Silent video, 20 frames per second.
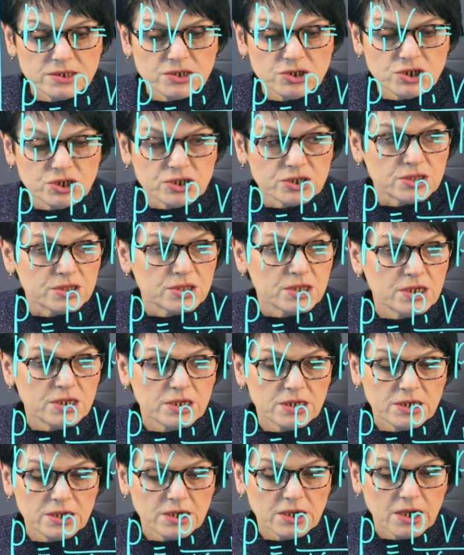will be the
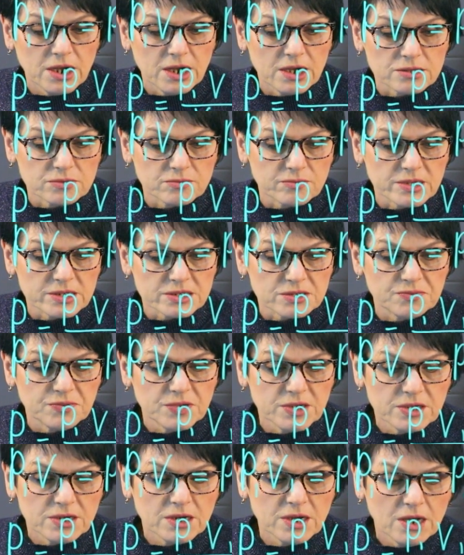pressure under
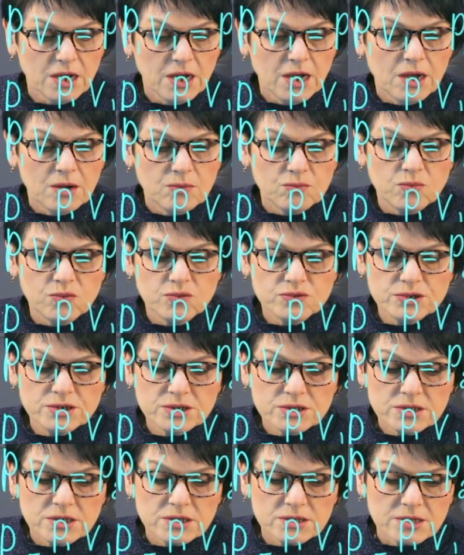changed
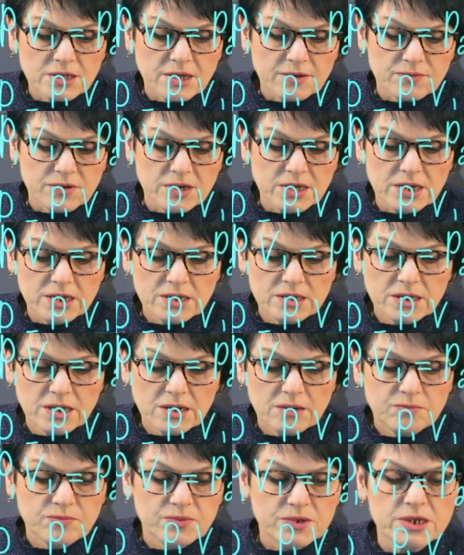conditions. The
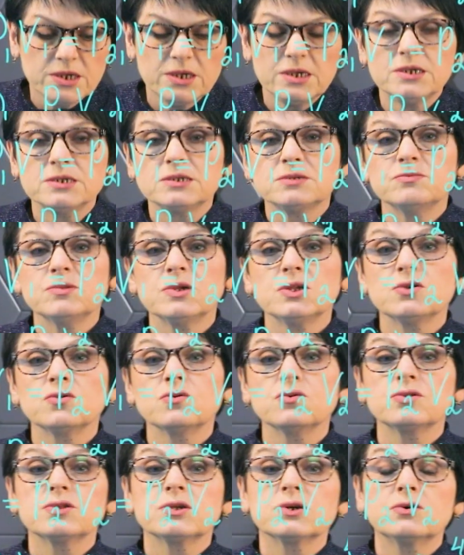pressure will
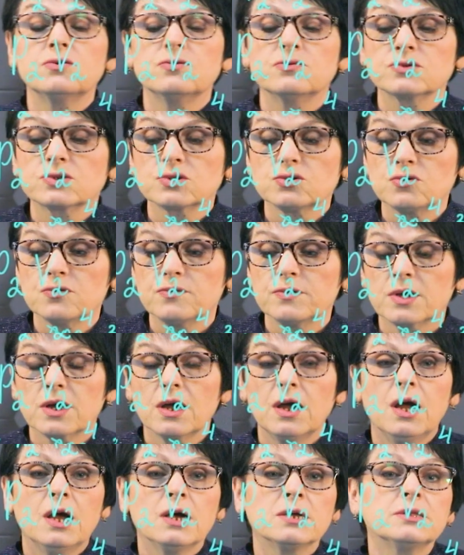certainly increase
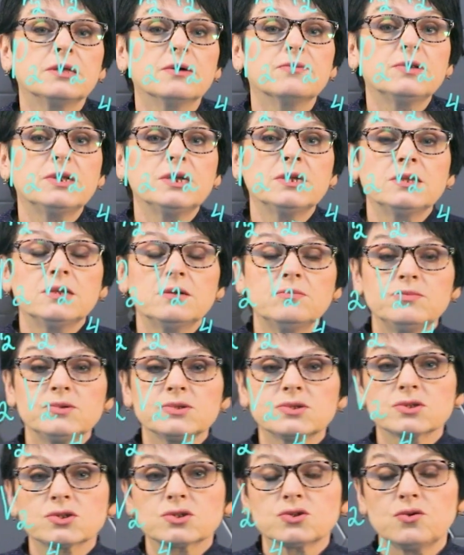because the smaller the
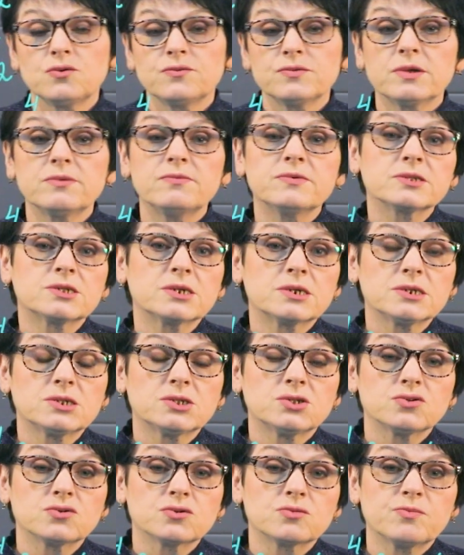volume,
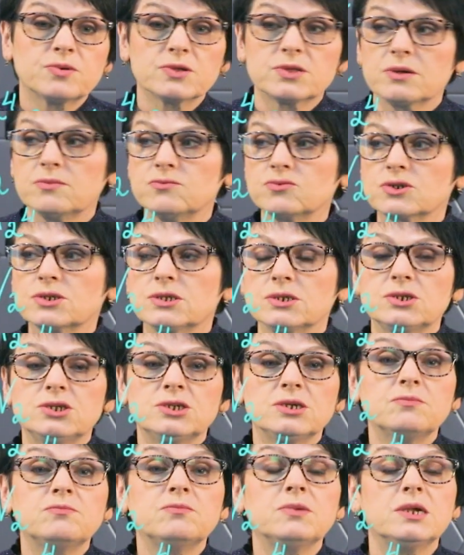the
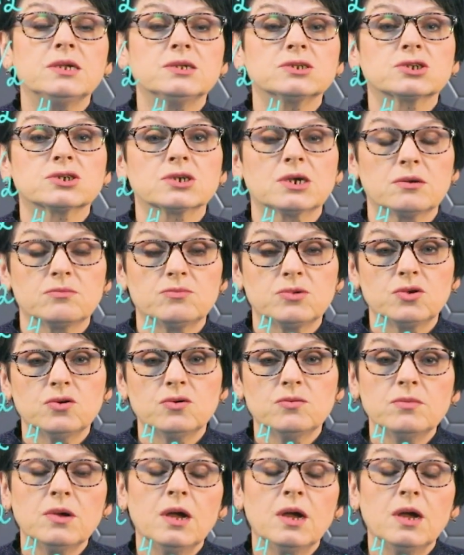correspondingly greater